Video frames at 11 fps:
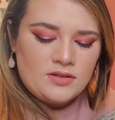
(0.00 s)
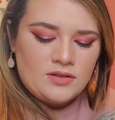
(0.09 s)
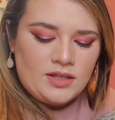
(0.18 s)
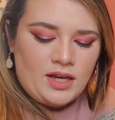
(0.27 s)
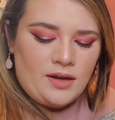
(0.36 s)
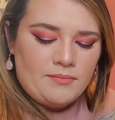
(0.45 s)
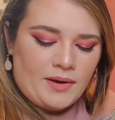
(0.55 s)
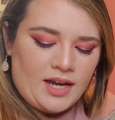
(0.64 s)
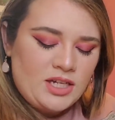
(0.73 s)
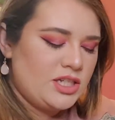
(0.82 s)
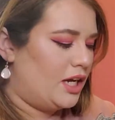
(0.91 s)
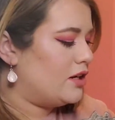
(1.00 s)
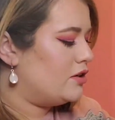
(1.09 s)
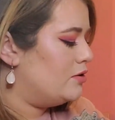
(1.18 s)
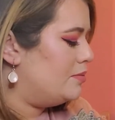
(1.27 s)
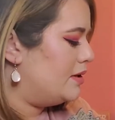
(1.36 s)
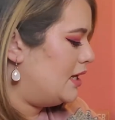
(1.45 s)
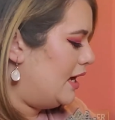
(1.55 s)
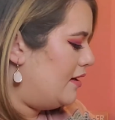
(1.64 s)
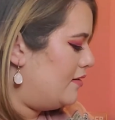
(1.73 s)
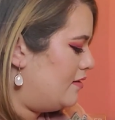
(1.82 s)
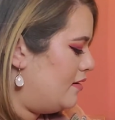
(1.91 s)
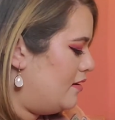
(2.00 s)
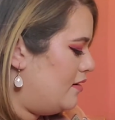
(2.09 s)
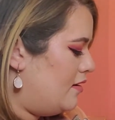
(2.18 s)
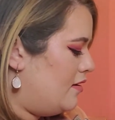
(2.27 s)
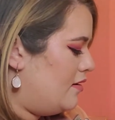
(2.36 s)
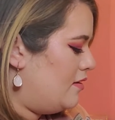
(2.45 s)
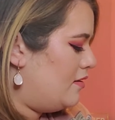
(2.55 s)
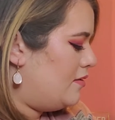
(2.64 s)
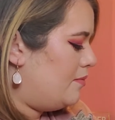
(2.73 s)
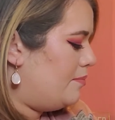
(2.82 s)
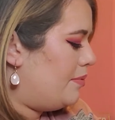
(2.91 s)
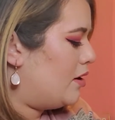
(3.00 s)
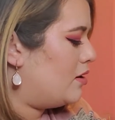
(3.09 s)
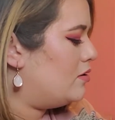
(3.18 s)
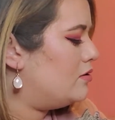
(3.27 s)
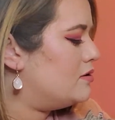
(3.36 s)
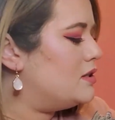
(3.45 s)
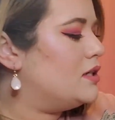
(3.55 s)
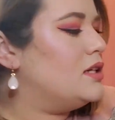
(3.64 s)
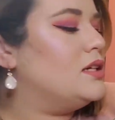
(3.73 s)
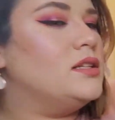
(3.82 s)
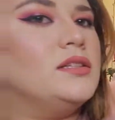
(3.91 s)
like a matte shadow, but it has sparkles in it.